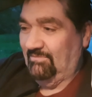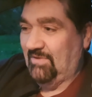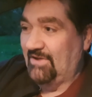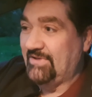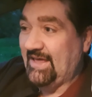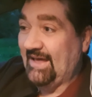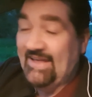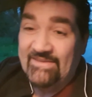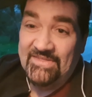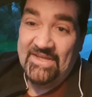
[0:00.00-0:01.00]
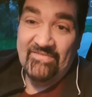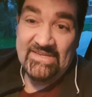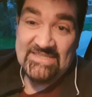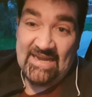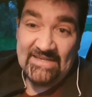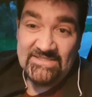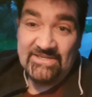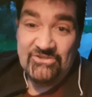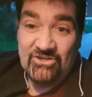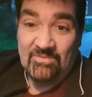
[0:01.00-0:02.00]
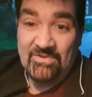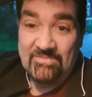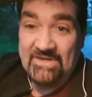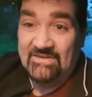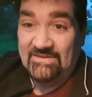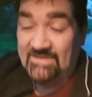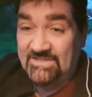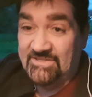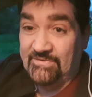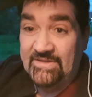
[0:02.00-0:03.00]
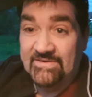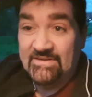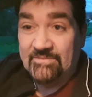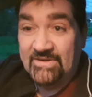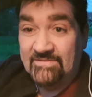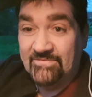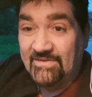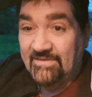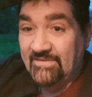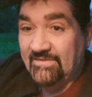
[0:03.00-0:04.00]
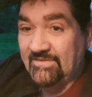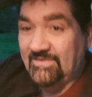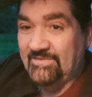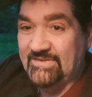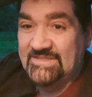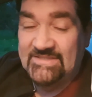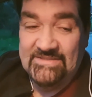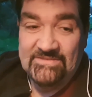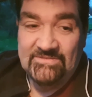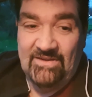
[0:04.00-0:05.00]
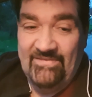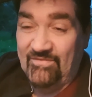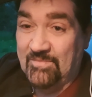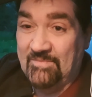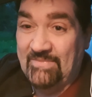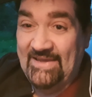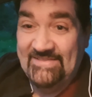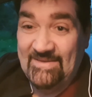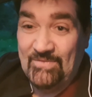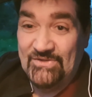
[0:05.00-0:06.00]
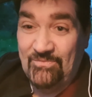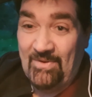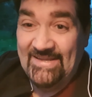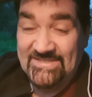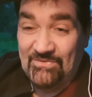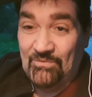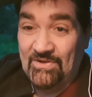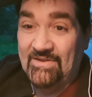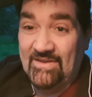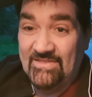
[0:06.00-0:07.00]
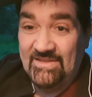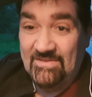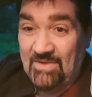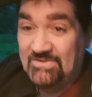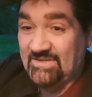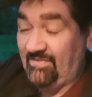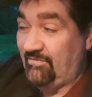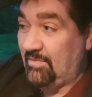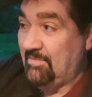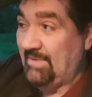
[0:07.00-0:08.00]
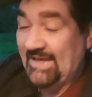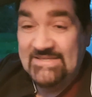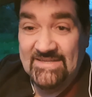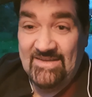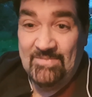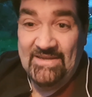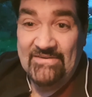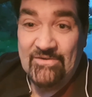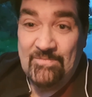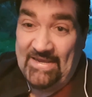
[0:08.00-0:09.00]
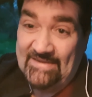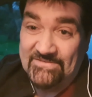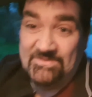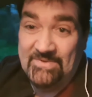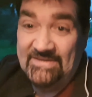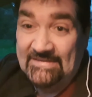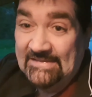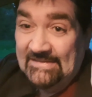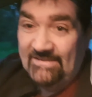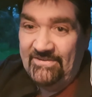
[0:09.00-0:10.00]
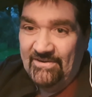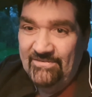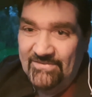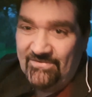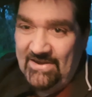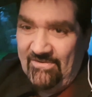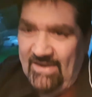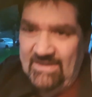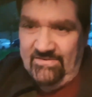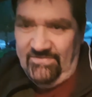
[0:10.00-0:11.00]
okay. I think of it as an acting job. I mean, I'd do it. I mean, I've never been paid that much for my acting work. I think the most I've ever been paid is a couple of £100, but, you know, £3,000